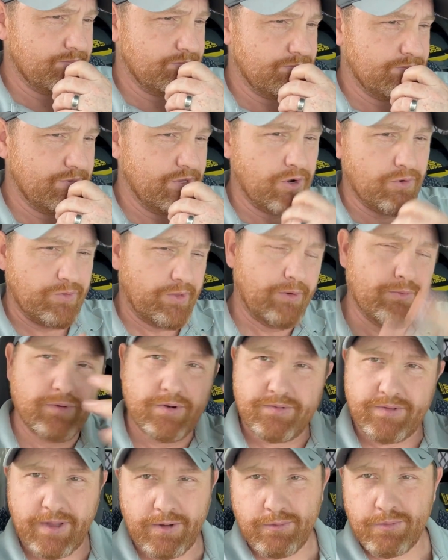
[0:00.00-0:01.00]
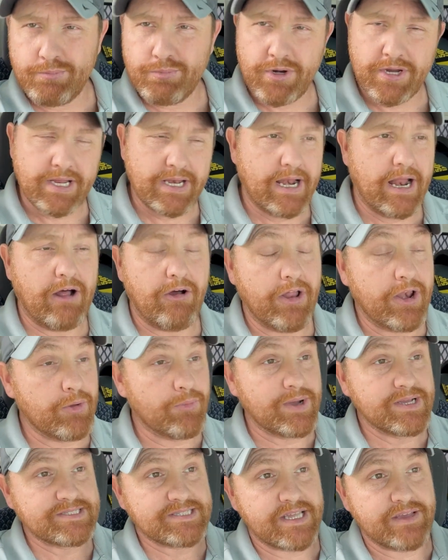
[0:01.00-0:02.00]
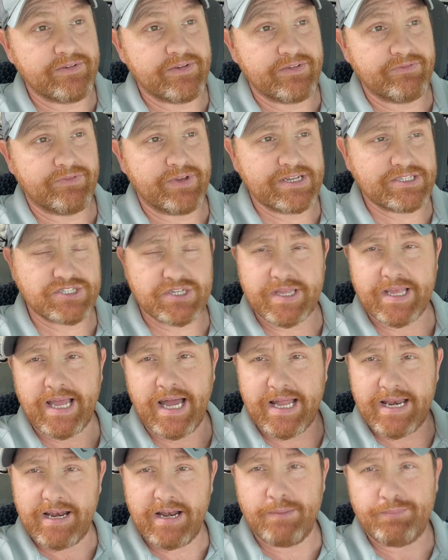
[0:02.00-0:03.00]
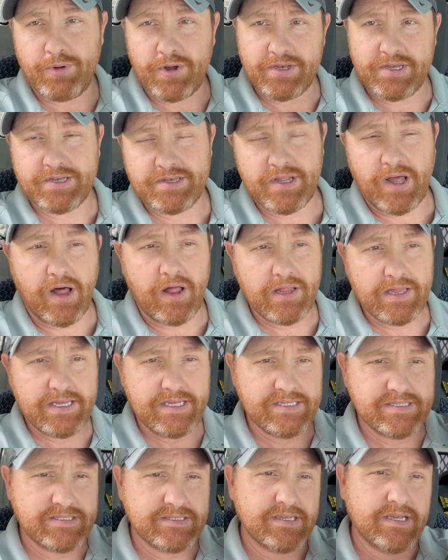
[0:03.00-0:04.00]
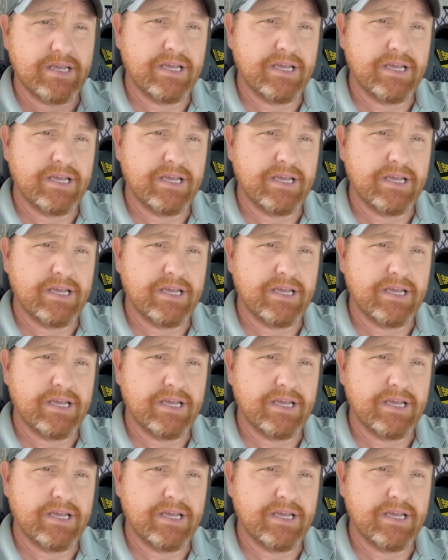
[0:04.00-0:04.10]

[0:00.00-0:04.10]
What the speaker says: You know, they were bringing it out. Anyways, they eventually got it up onto dollies.